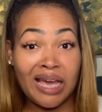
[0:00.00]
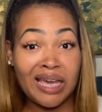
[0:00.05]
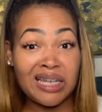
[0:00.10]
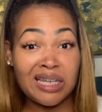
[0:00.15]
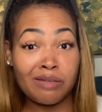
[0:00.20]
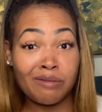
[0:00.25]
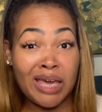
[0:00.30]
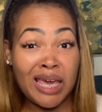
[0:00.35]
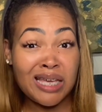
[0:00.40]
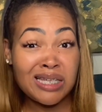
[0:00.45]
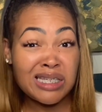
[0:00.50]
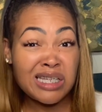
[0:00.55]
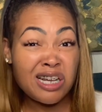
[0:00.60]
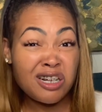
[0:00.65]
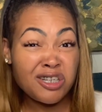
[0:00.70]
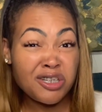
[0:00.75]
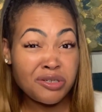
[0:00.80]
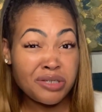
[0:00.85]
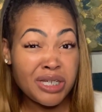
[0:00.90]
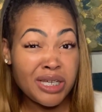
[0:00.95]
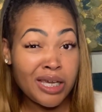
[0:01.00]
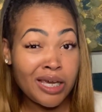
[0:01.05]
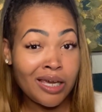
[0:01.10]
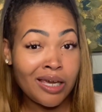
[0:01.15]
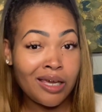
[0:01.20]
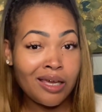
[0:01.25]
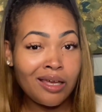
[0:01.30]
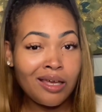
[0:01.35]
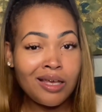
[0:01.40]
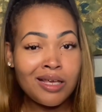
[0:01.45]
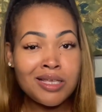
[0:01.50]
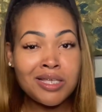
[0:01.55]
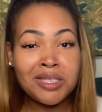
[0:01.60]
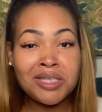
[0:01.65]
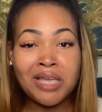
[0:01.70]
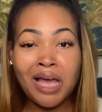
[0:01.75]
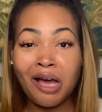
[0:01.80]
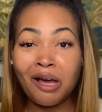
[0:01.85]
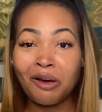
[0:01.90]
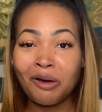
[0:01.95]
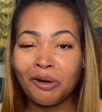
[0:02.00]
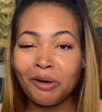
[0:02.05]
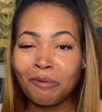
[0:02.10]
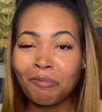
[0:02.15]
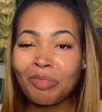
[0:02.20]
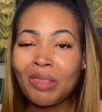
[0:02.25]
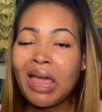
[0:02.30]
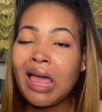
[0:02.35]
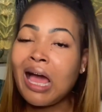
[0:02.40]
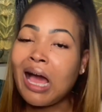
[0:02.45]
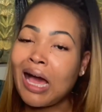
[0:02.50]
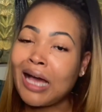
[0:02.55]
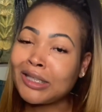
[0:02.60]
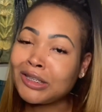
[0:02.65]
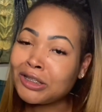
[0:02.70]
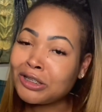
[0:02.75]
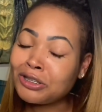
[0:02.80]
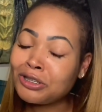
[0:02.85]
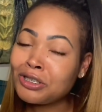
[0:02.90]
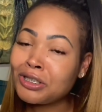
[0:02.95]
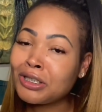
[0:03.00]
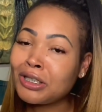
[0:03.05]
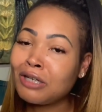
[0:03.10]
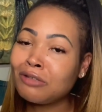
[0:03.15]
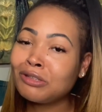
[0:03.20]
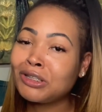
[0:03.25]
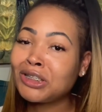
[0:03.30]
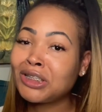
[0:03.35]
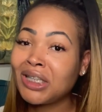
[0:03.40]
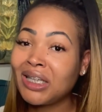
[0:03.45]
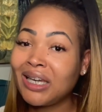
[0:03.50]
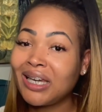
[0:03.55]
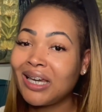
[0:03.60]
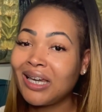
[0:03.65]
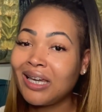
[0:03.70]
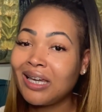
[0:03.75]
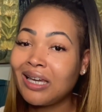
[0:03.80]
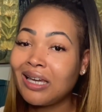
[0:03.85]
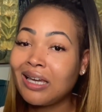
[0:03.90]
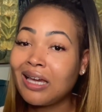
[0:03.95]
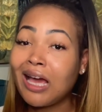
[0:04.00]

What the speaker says: I ain't even had surgery yet. So I just took it on the chin.